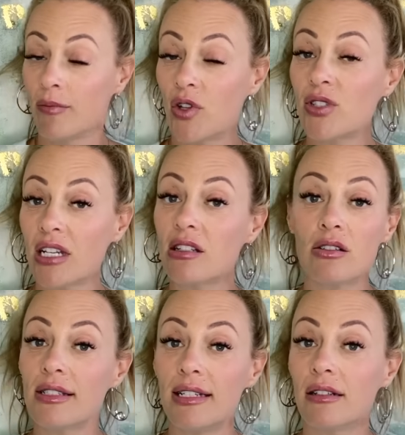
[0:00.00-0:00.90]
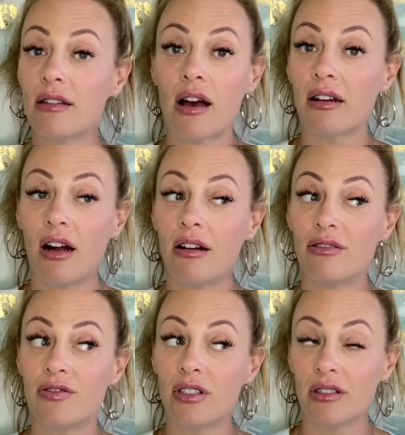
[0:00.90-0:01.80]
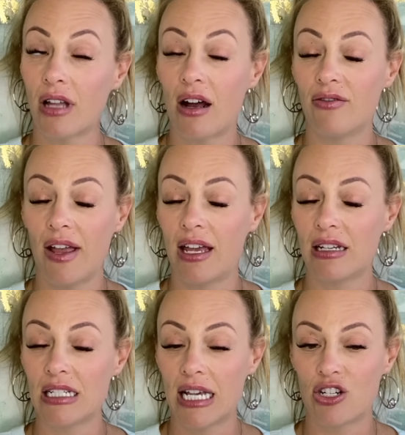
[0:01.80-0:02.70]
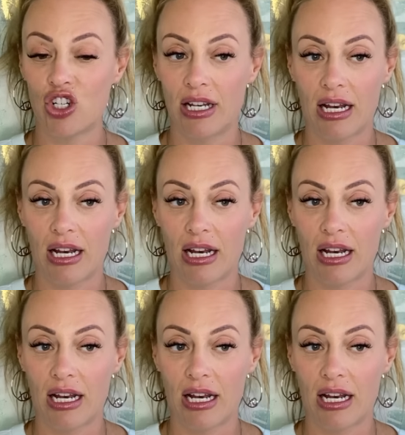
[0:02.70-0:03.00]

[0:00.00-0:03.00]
those tentacles need a lot of love and attention,